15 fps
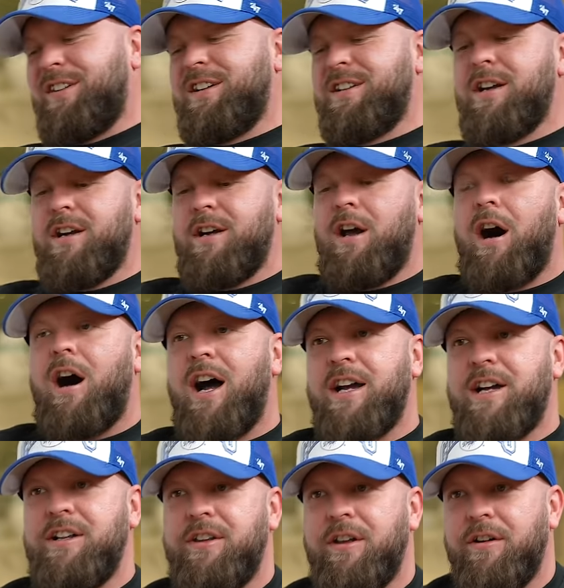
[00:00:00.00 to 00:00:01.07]
and think, I
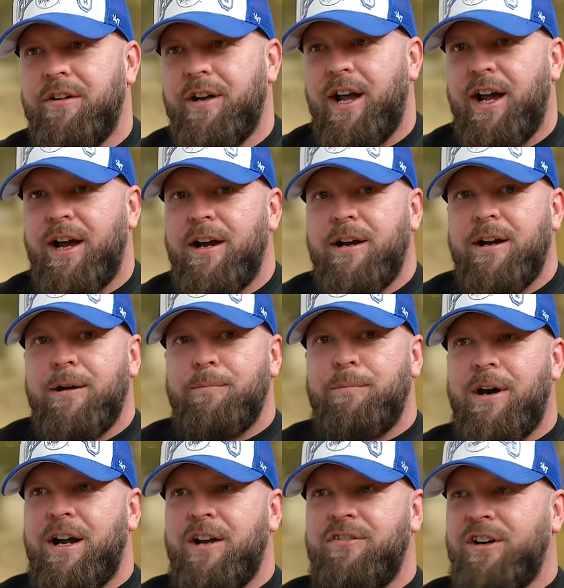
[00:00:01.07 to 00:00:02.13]
could do that.
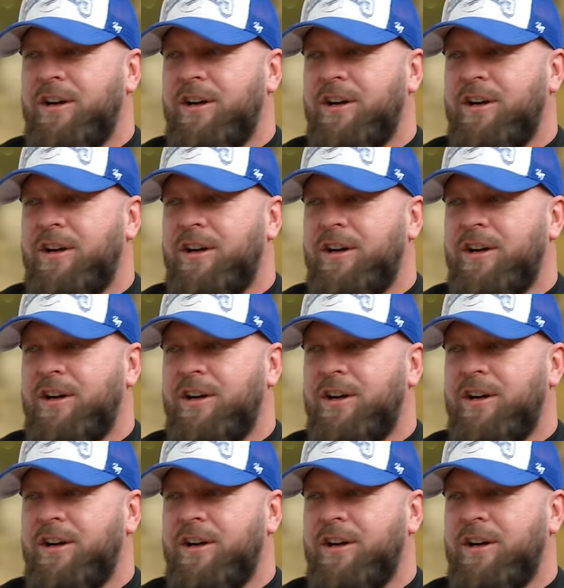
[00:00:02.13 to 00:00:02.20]
But